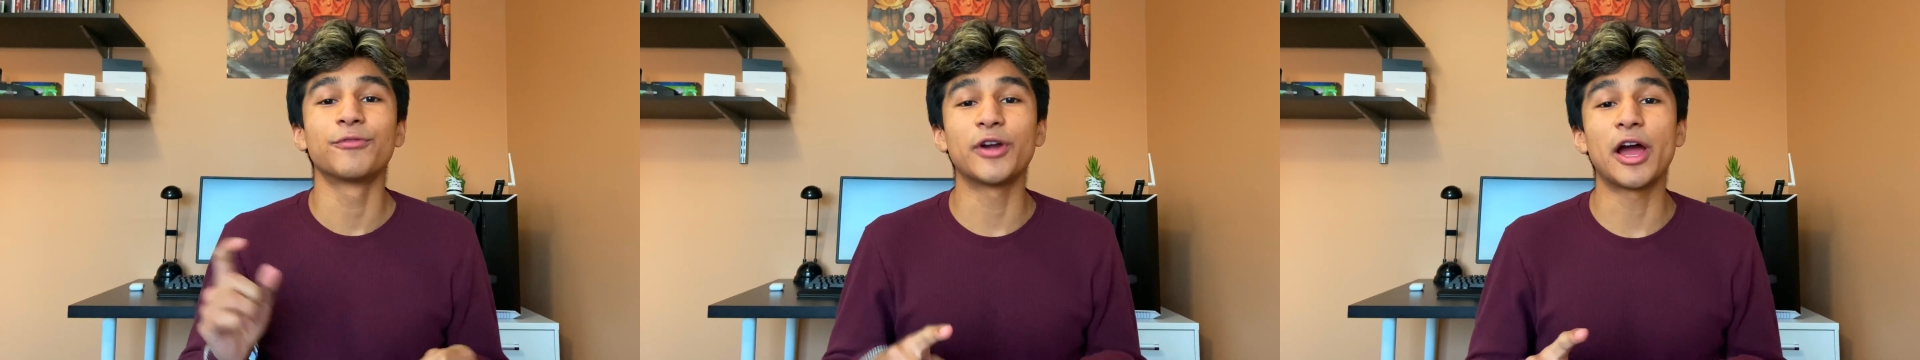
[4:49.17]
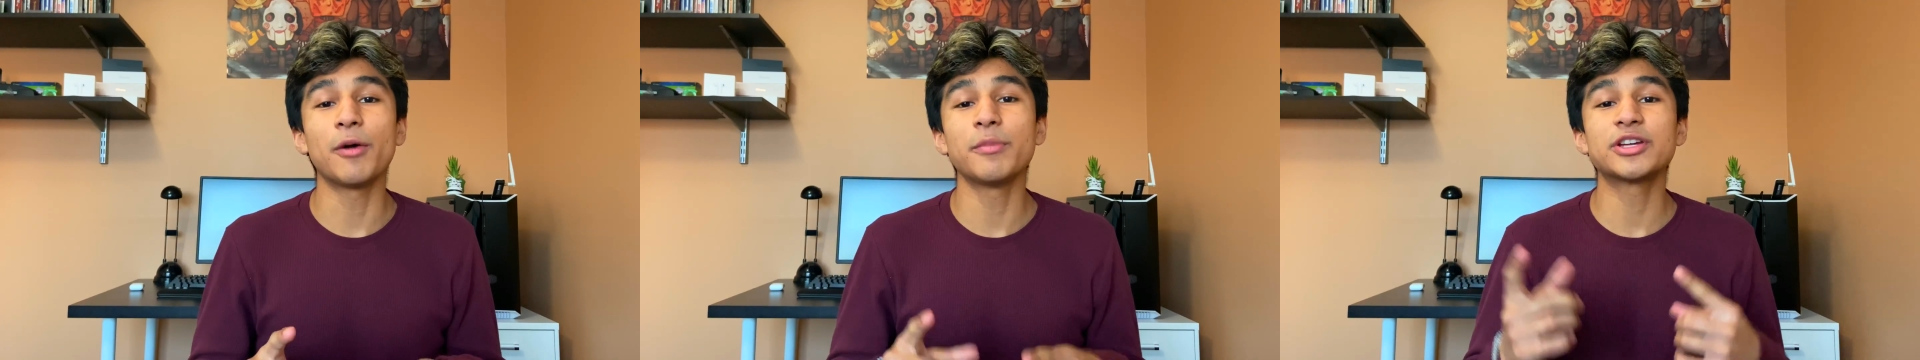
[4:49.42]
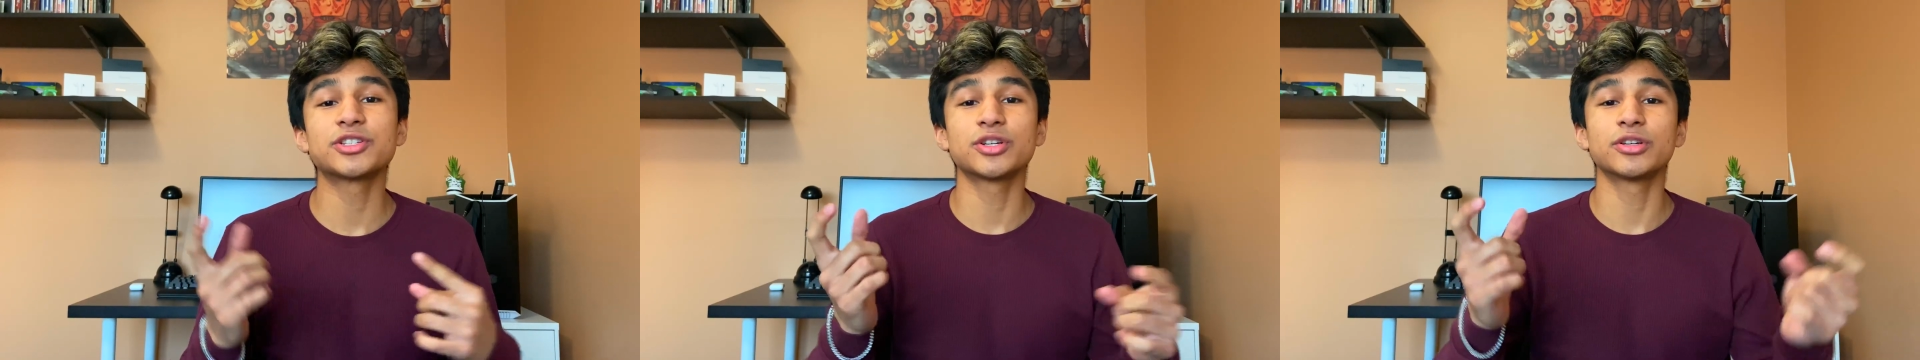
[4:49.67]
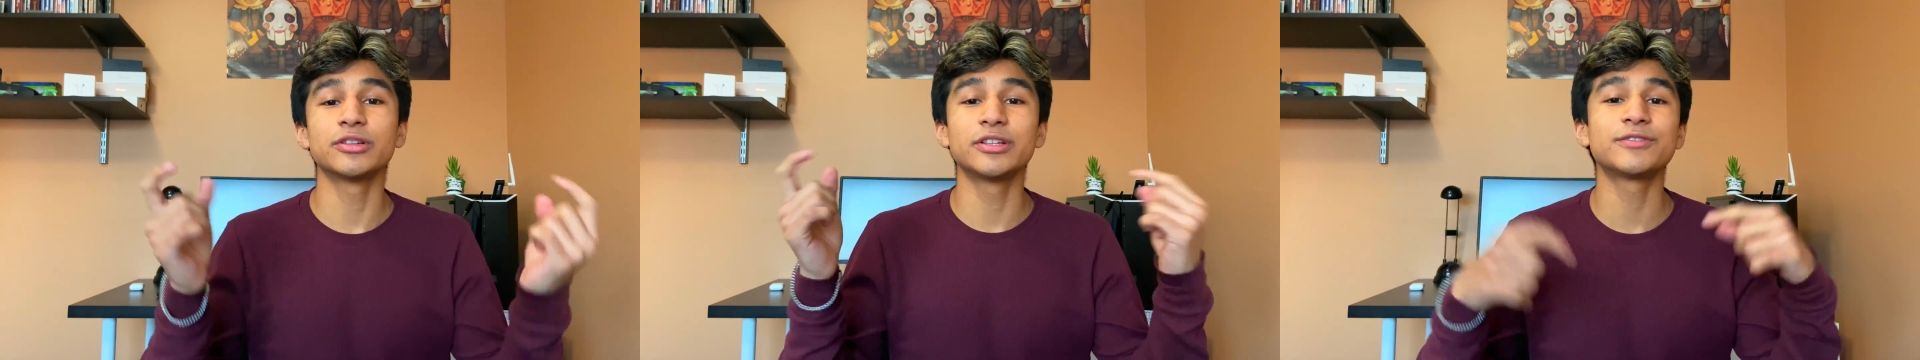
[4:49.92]
For now, make sure
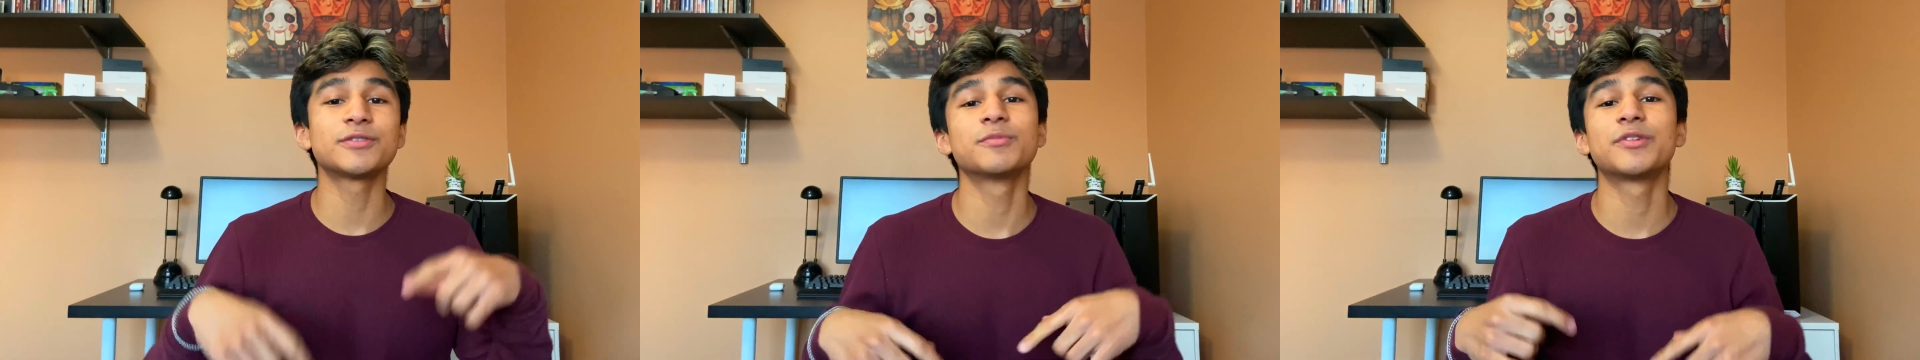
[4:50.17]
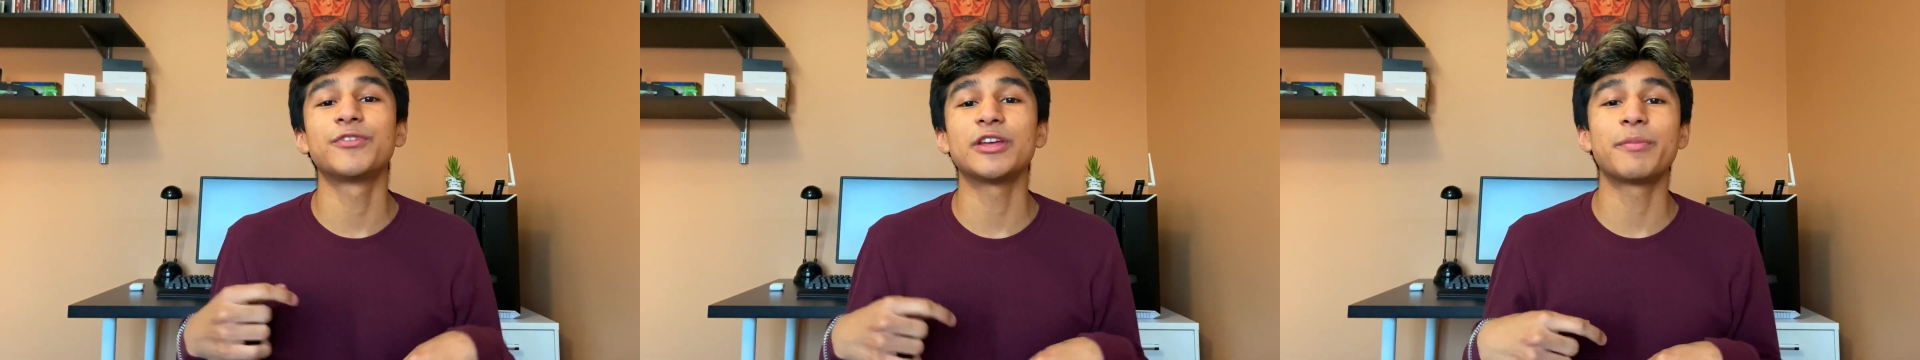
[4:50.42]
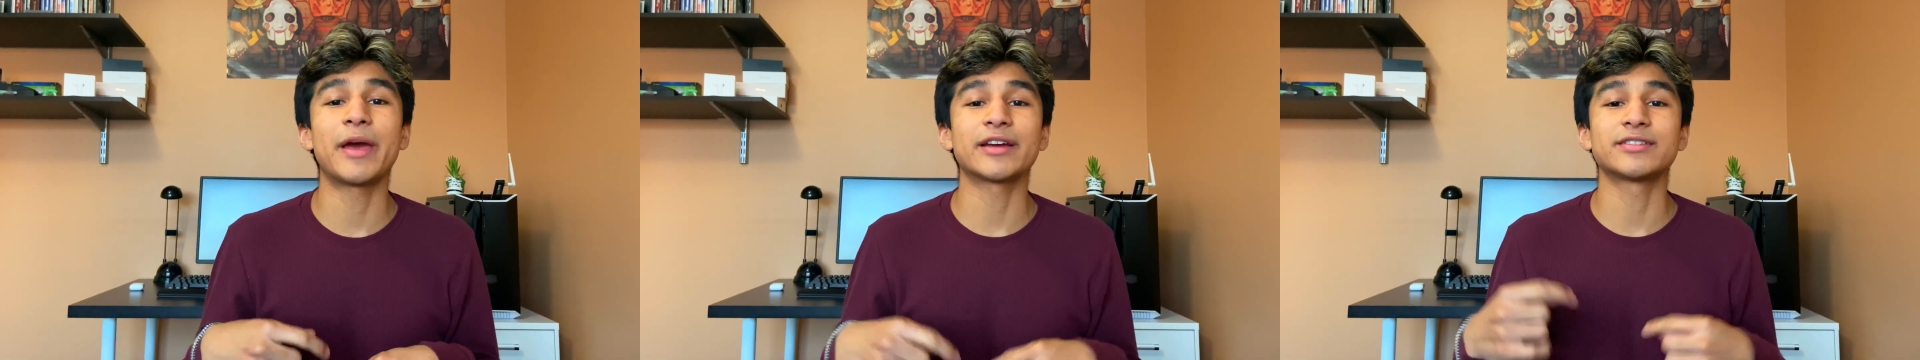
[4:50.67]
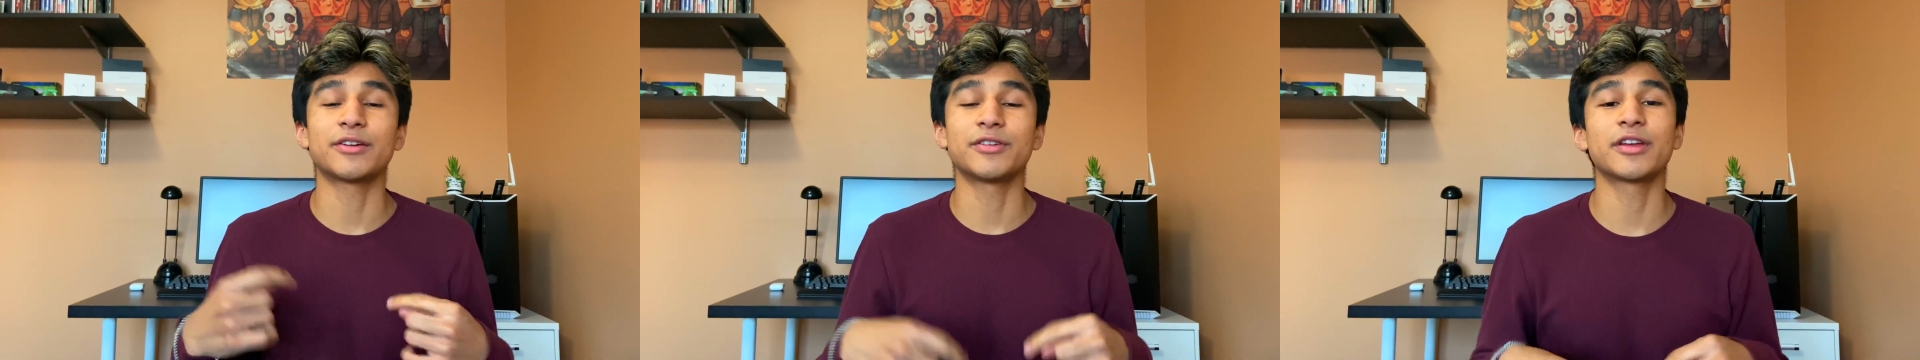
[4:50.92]
to leave some
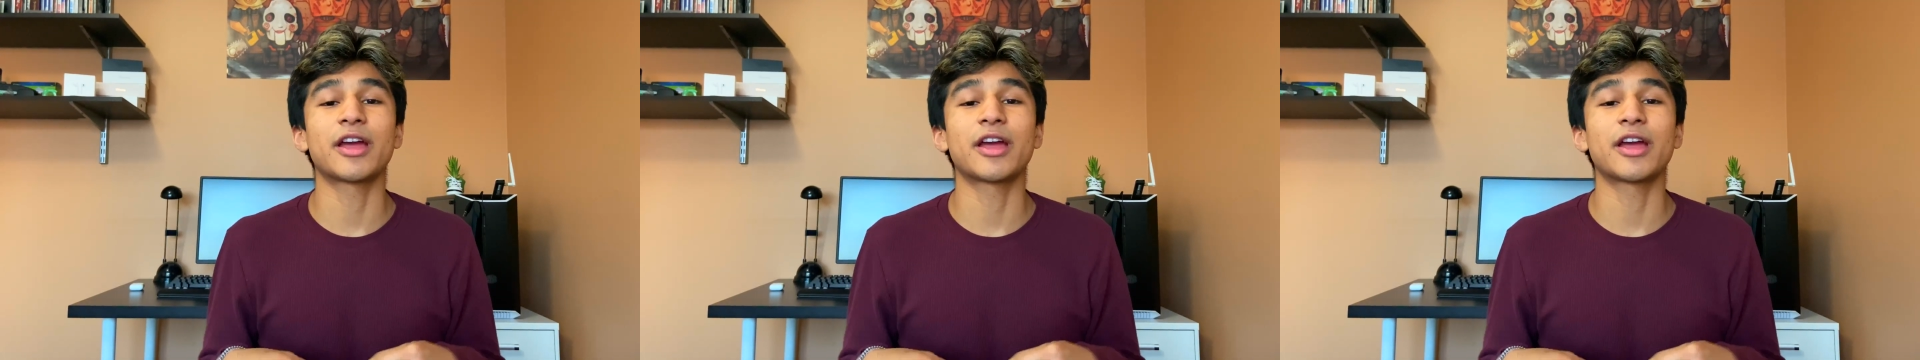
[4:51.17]
feedback down in the